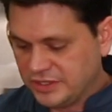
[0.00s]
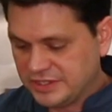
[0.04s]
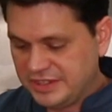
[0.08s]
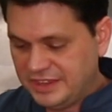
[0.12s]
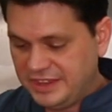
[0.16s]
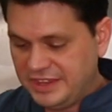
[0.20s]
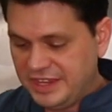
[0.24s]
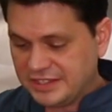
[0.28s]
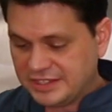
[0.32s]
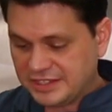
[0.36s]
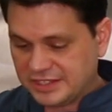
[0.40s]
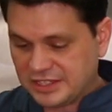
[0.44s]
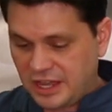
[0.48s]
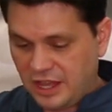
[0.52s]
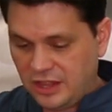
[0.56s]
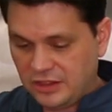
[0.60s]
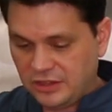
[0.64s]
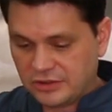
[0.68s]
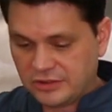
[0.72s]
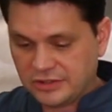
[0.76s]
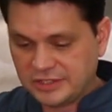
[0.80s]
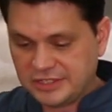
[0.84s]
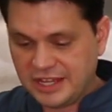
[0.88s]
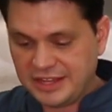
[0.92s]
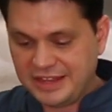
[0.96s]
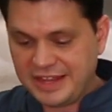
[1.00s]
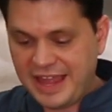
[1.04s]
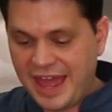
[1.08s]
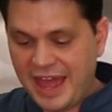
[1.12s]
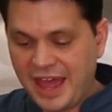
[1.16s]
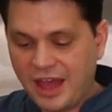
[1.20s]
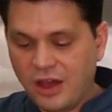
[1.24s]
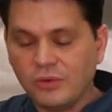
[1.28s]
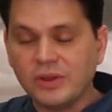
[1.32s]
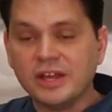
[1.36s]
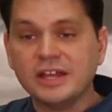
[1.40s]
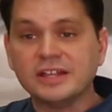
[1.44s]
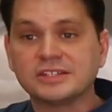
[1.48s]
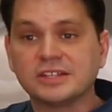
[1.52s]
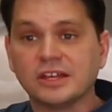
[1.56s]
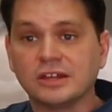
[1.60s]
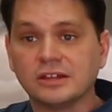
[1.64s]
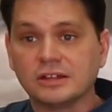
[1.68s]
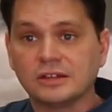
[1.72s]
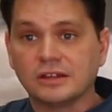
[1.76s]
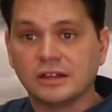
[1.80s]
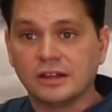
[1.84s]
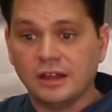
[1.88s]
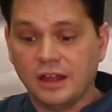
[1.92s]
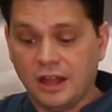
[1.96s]
was this color, to now it's
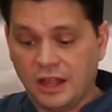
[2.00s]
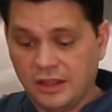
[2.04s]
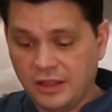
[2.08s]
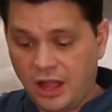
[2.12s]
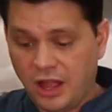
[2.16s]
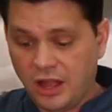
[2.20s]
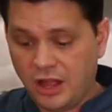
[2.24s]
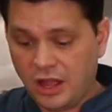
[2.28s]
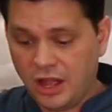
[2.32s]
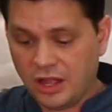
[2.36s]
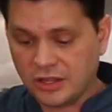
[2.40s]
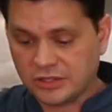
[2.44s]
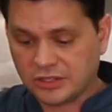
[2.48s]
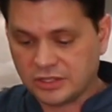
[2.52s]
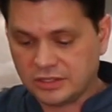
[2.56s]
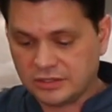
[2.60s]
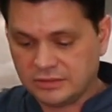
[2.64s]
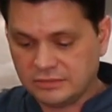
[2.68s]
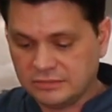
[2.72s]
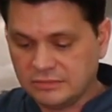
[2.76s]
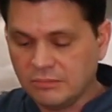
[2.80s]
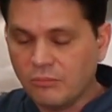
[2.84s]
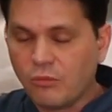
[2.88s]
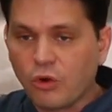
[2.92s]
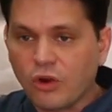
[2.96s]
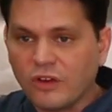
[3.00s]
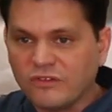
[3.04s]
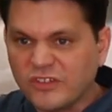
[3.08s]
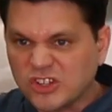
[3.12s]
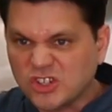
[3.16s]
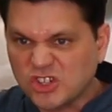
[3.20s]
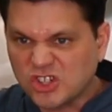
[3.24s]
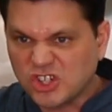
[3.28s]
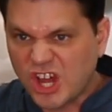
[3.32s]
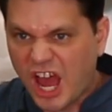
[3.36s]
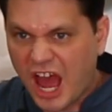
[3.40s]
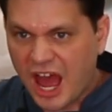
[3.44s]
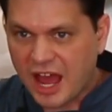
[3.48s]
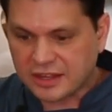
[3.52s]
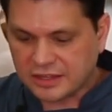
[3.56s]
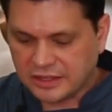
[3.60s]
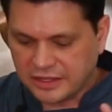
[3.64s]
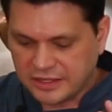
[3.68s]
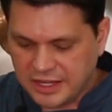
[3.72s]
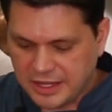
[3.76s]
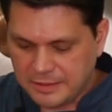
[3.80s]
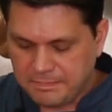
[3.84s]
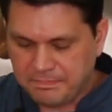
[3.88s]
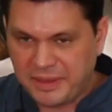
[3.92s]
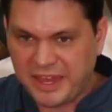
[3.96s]
a more of a
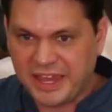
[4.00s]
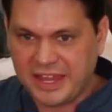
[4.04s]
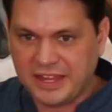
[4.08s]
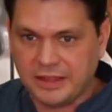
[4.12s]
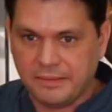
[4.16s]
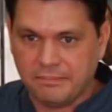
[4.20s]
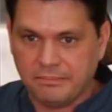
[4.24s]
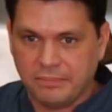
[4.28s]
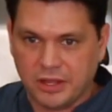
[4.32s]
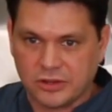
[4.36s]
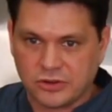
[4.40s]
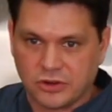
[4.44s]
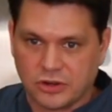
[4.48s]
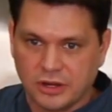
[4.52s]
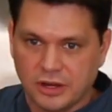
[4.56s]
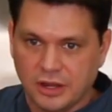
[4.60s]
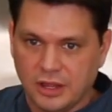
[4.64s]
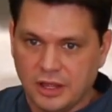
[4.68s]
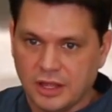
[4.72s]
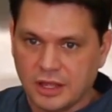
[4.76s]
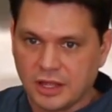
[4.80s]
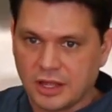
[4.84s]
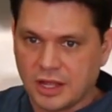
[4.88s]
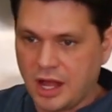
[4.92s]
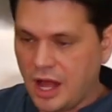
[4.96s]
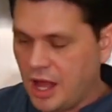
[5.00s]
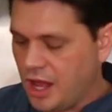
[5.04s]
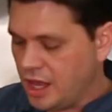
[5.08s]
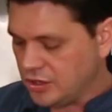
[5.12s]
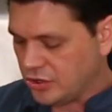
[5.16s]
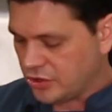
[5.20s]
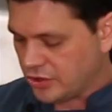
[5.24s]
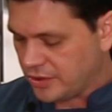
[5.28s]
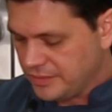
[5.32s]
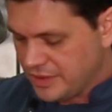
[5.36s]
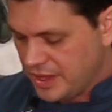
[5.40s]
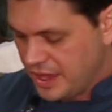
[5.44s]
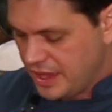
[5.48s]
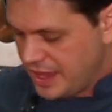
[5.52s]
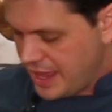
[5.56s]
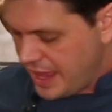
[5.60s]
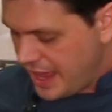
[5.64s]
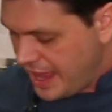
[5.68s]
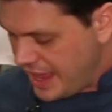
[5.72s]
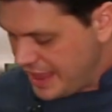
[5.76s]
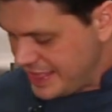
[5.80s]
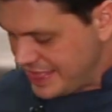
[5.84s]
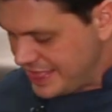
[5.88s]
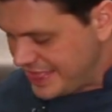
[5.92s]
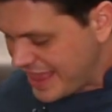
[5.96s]
chocolatey peanut butter color,
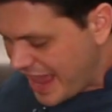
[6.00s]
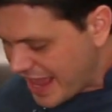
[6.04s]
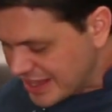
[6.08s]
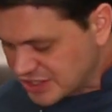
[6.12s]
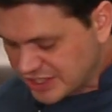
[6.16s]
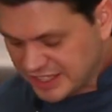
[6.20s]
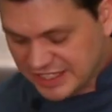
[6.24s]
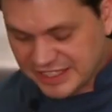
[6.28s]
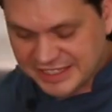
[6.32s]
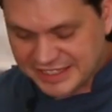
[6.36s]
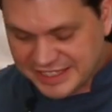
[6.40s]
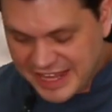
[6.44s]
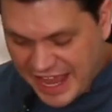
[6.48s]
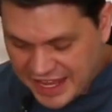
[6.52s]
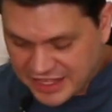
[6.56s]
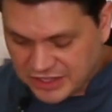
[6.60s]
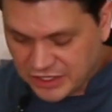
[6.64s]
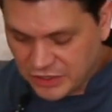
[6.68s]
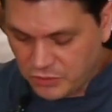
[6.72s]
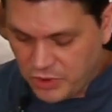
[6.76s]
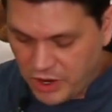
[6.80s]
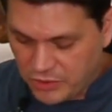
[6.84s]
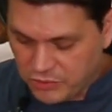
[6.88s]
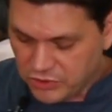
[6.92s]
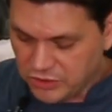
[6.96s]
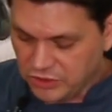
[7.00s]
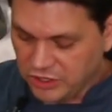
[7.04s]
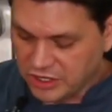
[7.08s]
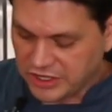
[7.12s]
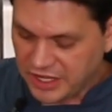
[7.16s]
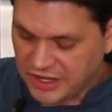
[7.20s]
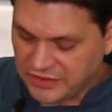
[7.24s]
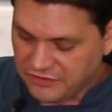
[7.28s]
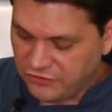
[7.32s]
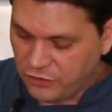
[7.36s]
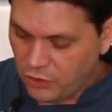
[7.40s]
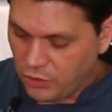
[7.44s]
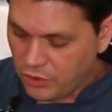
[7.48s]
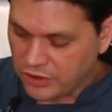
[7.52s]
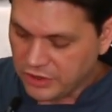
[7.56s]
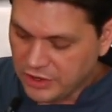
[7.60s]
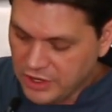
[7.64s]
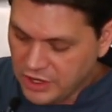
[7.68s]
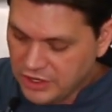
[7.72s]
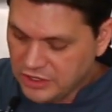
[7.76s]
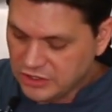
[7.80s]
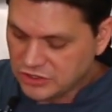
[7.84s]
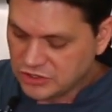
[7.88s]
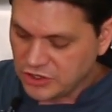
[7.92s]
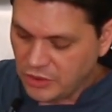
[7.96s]
and that's exactly what we're looking for.
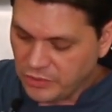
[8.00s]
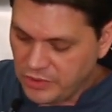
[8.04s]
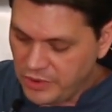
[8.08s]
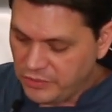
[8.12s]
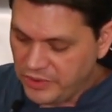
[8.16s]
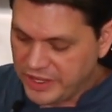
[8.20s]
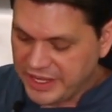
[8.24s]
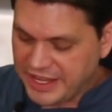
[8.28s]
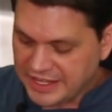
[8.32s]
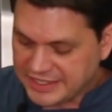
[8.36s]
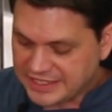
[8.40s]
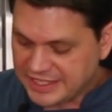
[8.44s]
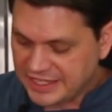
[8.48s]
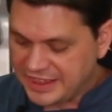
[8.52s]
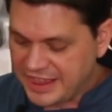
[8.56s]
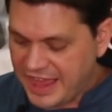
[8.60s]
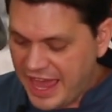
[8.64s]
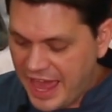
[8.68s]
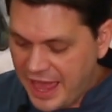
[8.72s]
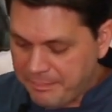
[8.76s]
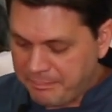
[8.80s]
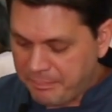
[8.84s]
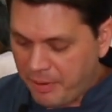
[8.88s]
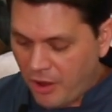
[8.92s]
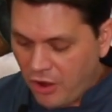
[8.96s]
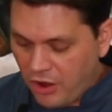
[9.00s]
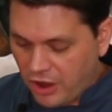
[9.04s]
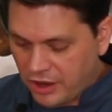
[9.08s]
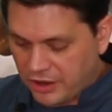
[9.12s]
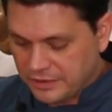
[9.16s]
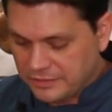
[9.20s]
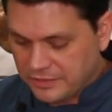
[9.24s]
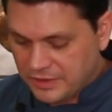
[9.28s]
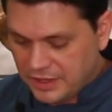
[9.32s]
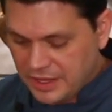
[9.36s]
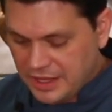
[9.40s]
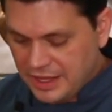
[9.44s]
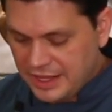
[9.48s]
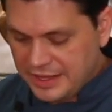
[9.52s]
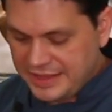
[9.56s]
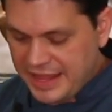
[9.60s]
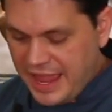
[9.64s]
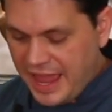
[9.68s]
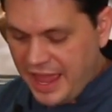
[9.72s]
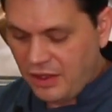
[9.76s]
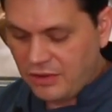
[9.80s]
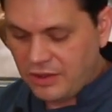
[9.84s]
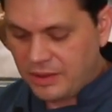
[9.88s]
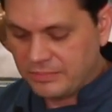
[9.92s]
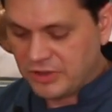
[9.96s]
So when we get to that part,
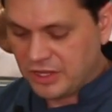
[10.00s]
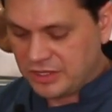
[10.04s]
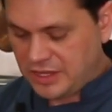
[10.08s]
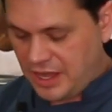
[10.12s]
now